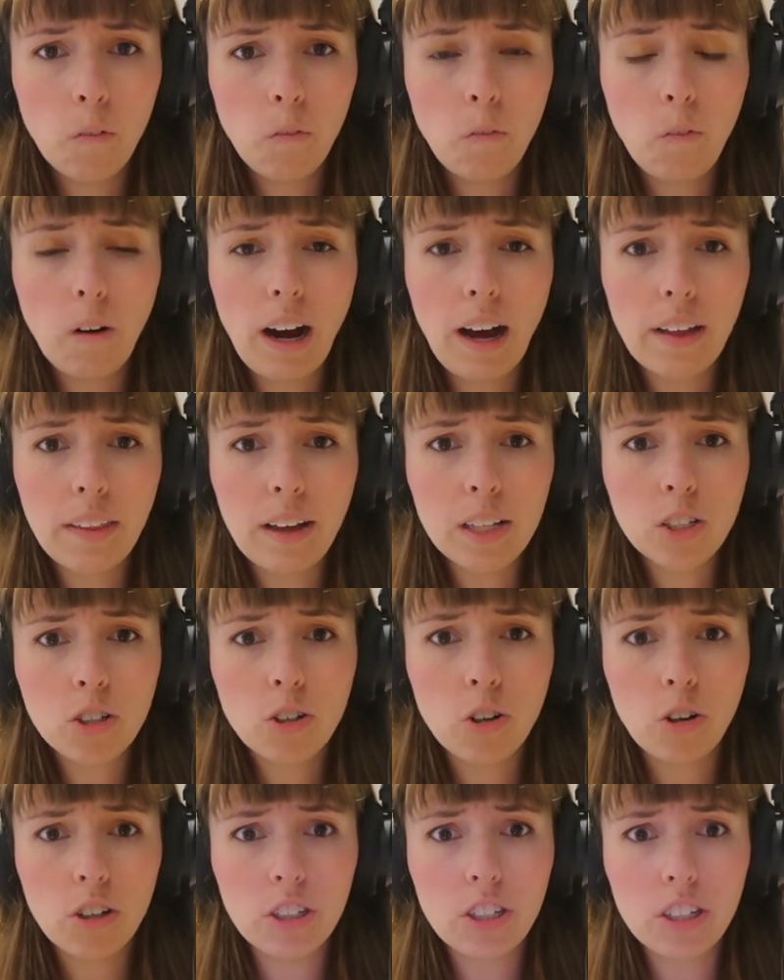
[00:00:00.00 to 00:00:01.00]
Wow, that's
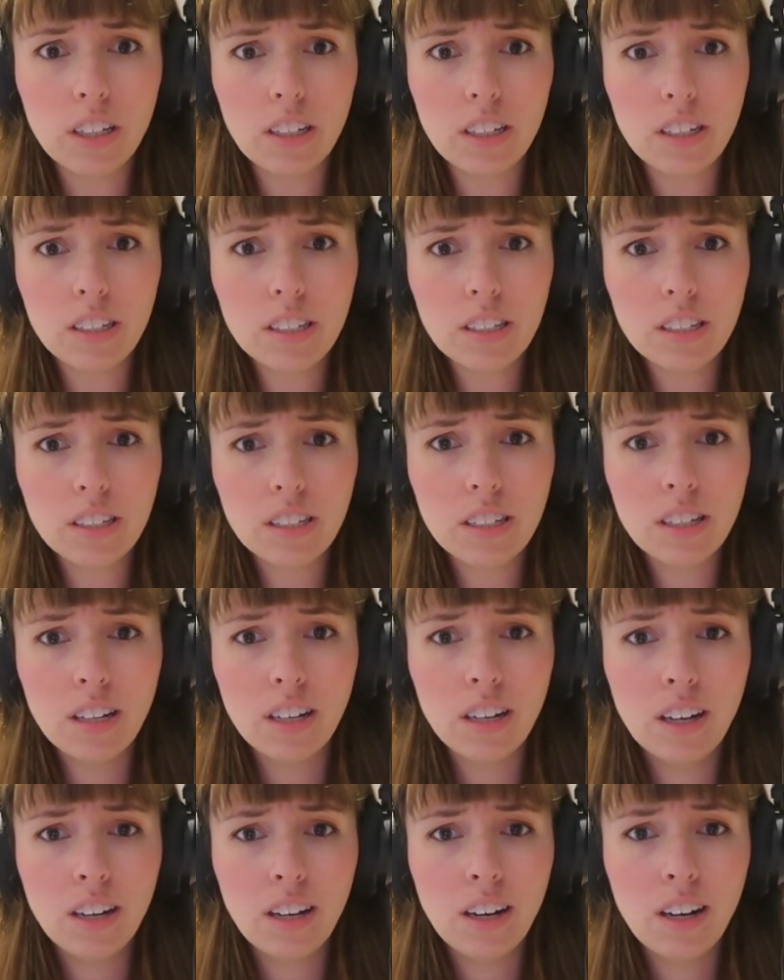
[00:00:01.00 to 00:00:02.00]
gorgeous.
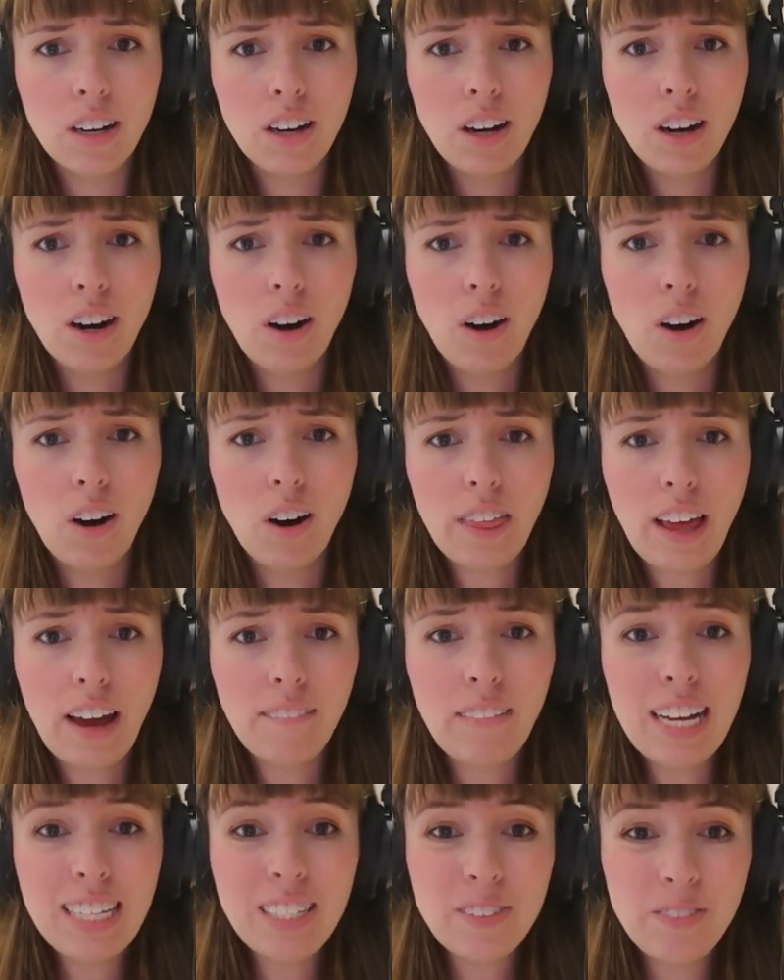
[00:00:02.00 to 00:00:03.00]
Oh,
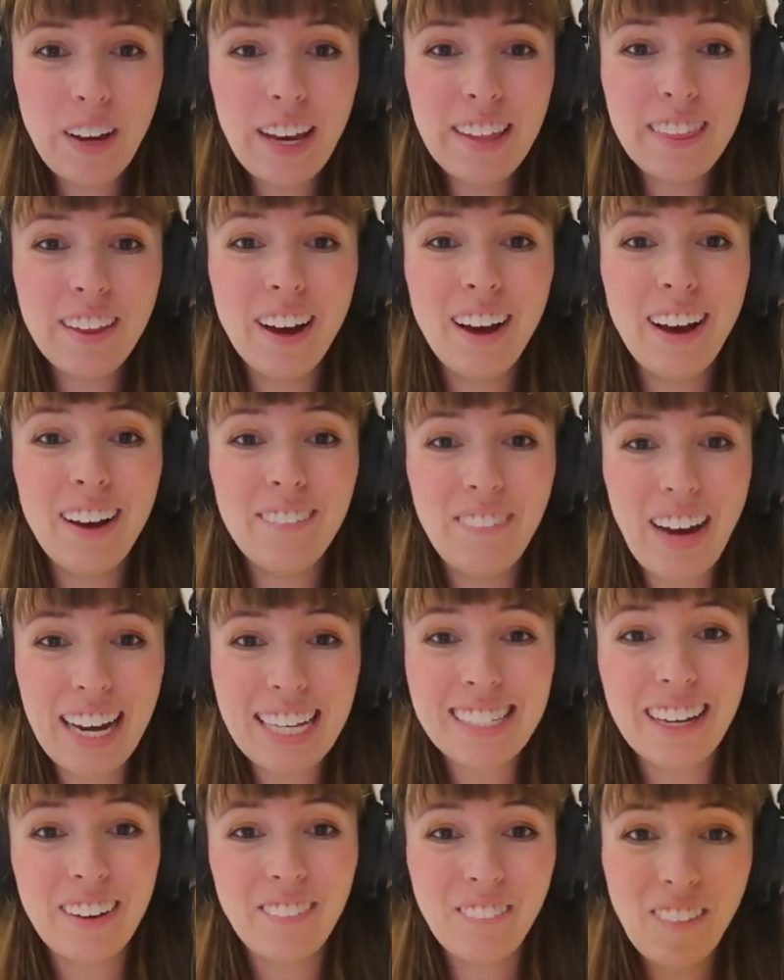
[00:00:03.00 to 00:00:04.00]
that must be the
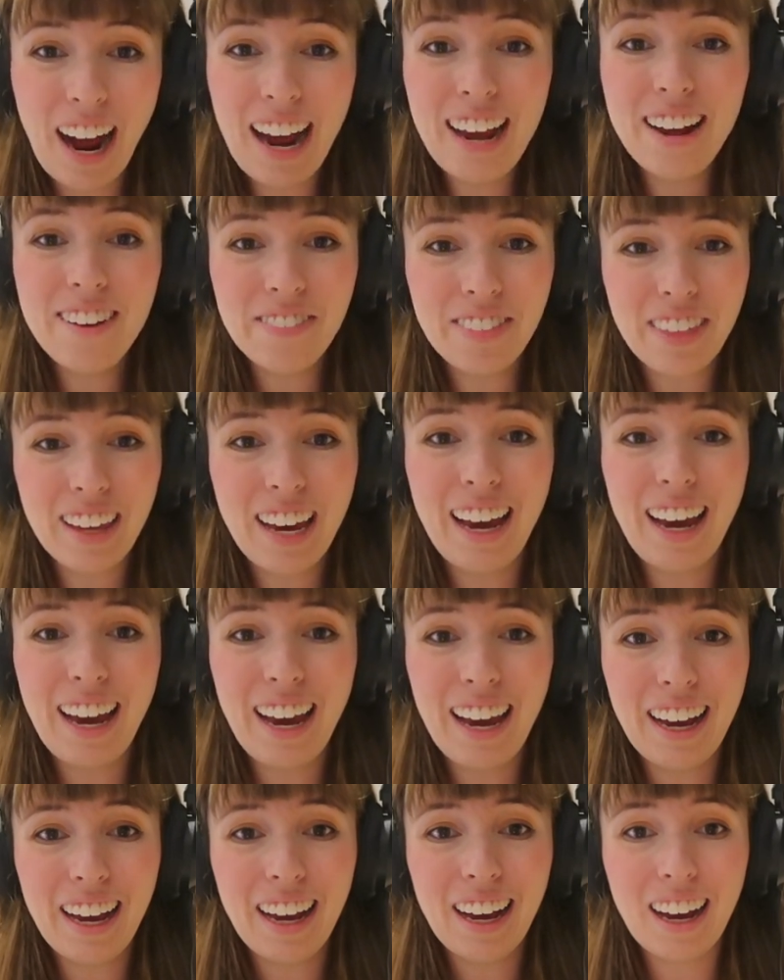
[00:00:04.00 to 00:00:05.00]
Mexican wedding
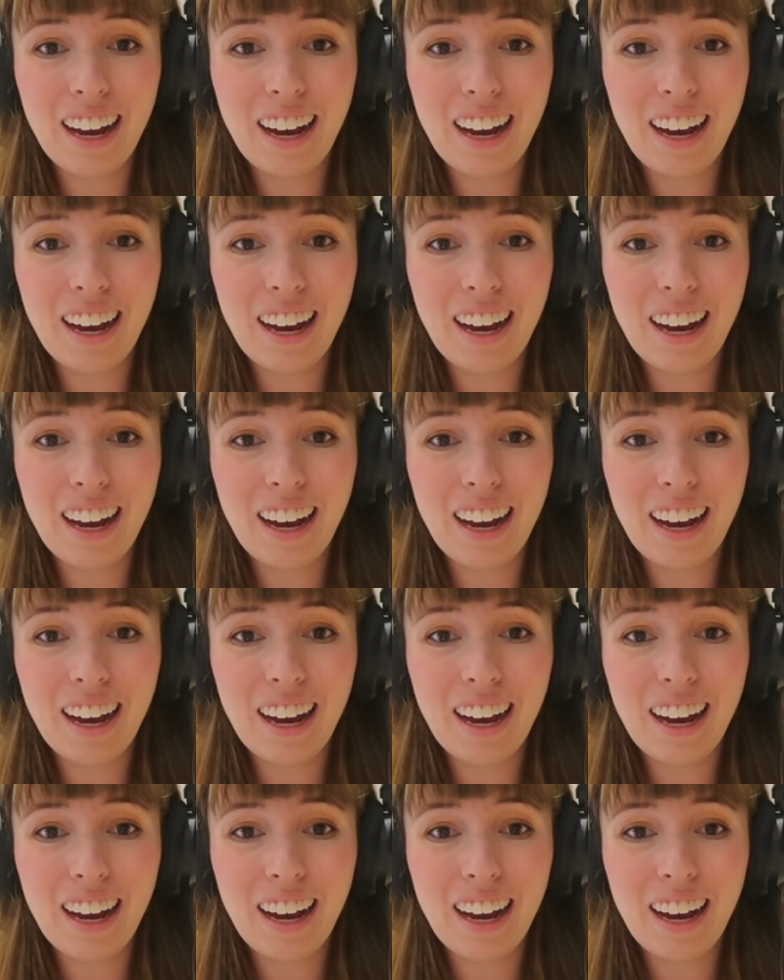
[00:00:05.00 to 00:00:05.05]
thing!